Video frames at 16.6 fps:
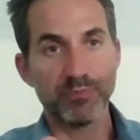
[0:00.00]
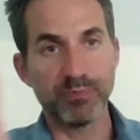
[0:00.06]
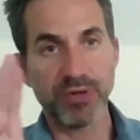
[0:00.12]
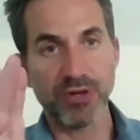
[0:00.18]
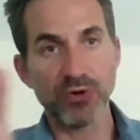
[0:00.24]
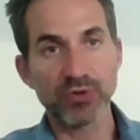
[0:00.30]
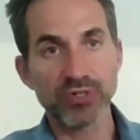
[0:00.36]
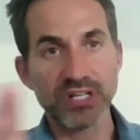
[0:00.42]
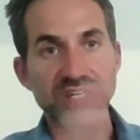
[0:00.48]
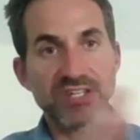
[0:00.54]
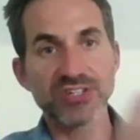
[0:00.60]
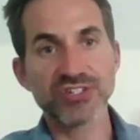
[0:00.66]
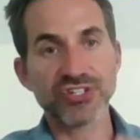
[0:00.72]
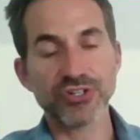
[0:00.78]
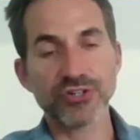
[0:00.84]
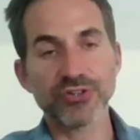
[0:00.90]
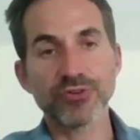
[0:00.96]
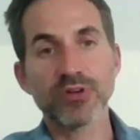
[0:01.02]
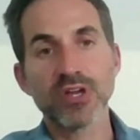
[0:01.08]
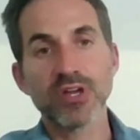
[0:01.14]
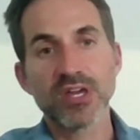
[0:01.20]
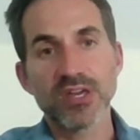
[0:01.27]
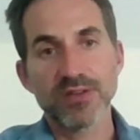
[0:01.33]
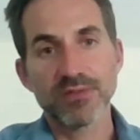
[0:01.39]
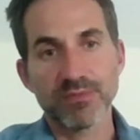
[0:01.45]
build into
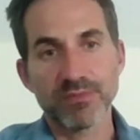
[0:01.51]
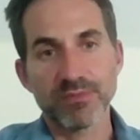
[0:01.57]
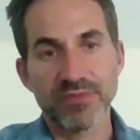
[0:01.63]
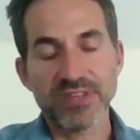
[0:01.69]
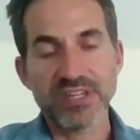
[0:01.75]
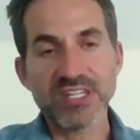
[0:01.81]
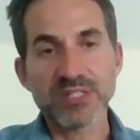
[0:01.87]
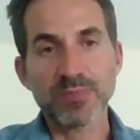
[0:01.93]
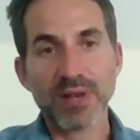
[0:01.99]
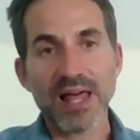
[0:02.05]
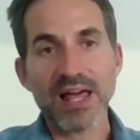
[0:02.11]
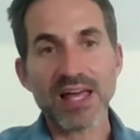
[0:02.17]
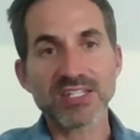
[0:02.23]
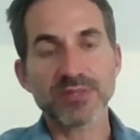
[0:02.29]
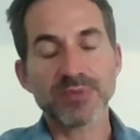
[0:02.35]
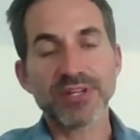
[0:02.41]
these plans?